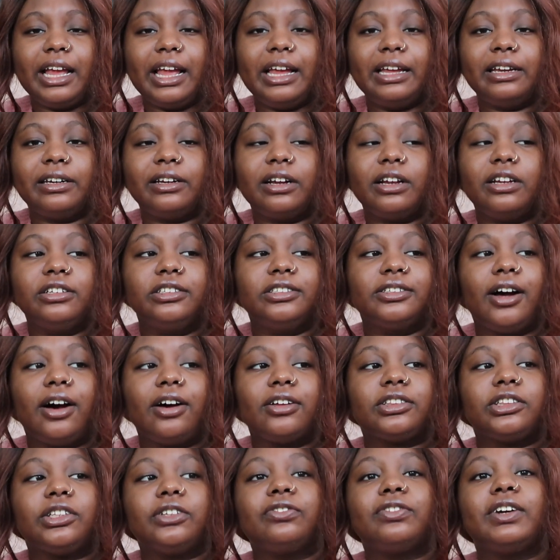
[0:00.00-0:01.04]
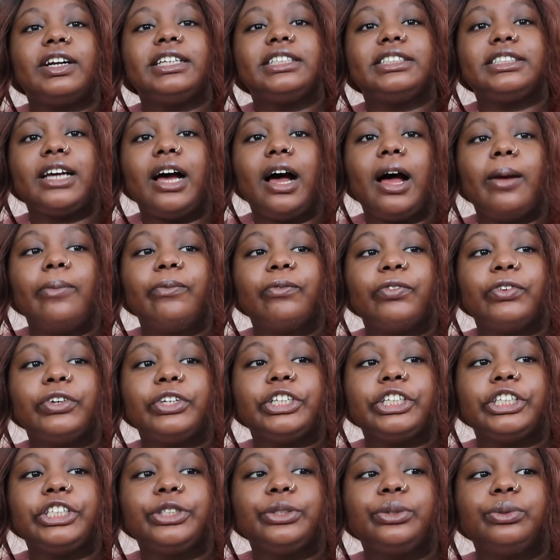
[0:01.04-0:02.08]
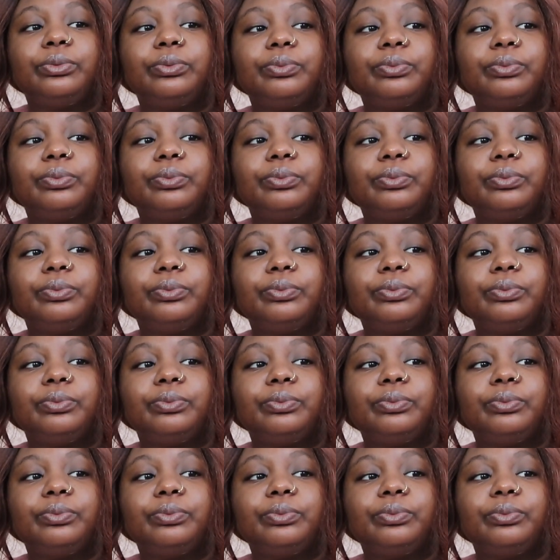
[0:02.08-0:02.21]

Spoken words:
and not the right time for you.